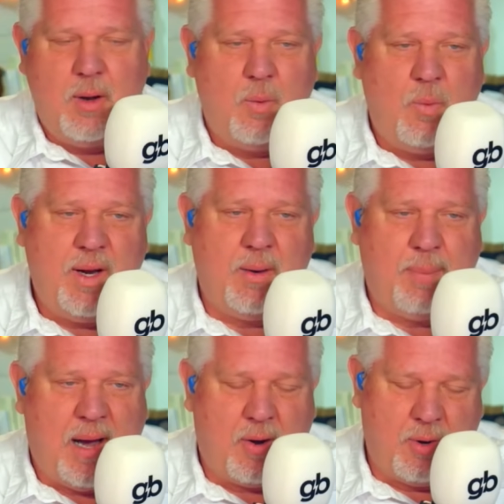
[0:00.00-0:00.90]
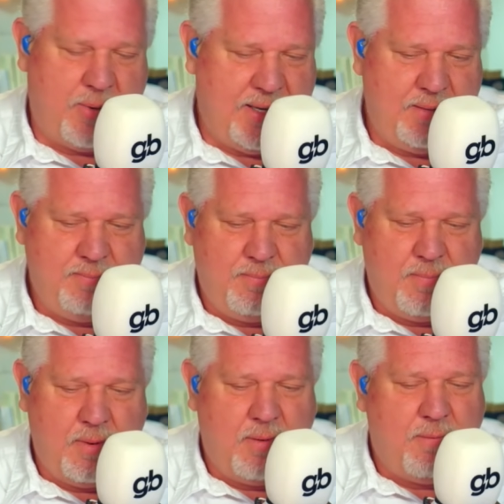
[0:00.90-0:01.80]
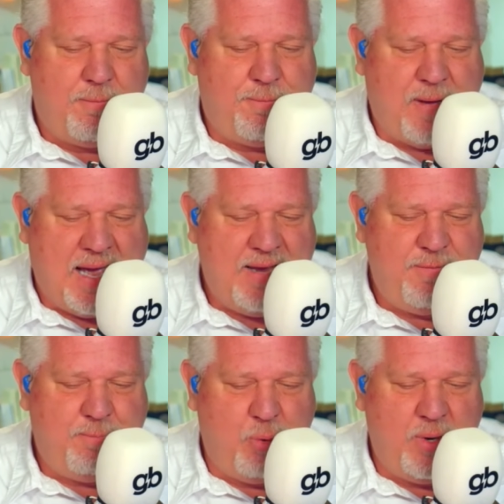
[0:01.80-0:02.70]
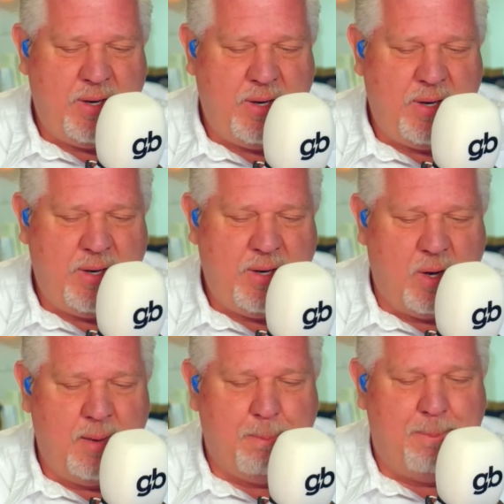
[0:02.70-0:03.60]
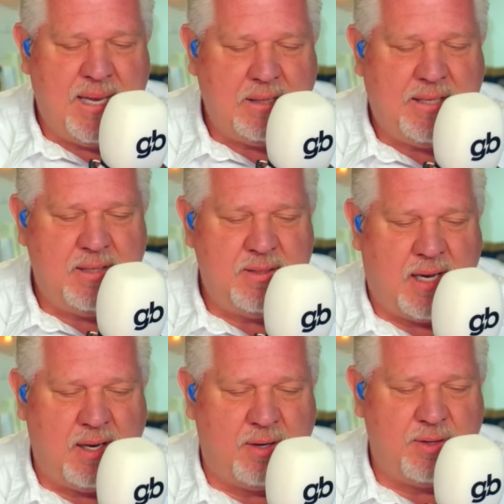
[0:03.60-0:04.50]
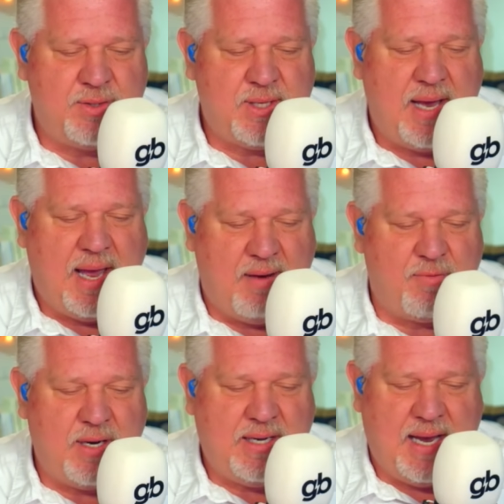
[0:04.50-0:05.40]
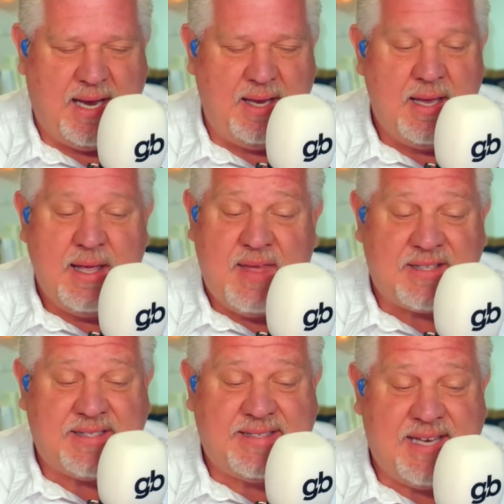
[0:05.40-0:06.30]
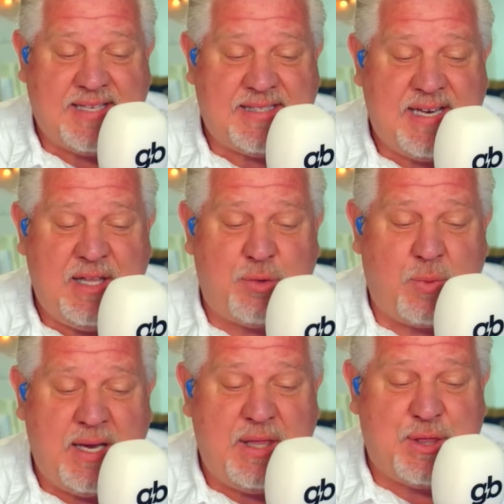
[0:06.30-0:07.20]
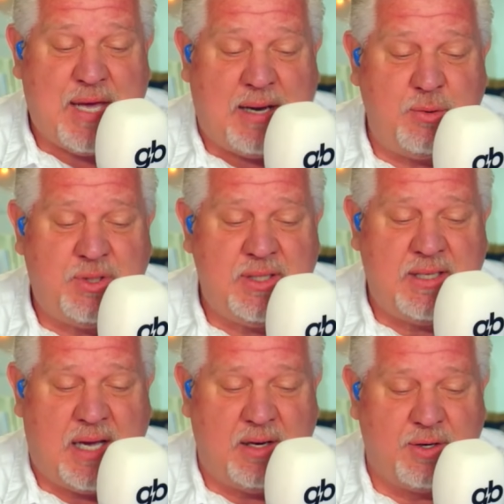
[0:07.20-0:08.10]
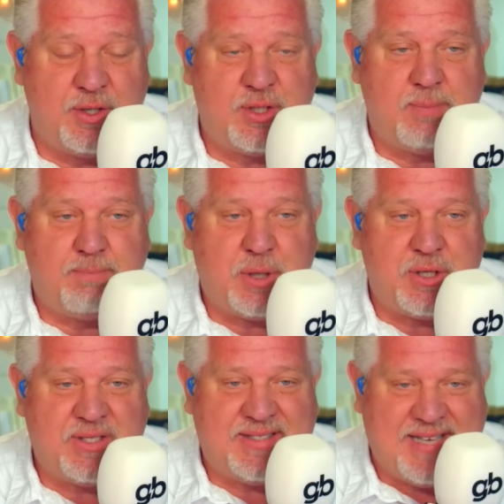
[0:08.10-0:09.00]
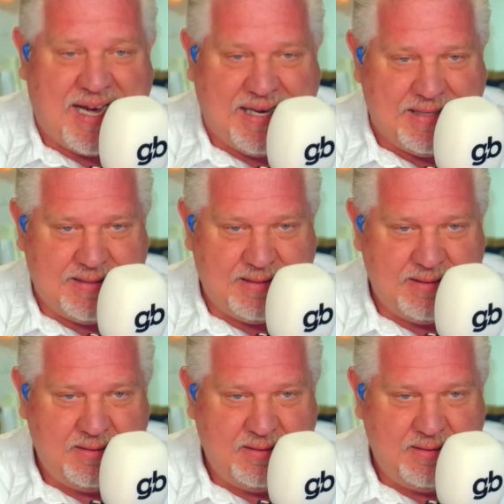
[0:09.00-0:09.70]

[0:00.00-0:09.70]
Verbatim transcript: We are borrowing $5.1 billion dollars every day. That's sixty-three thousand dollars per second.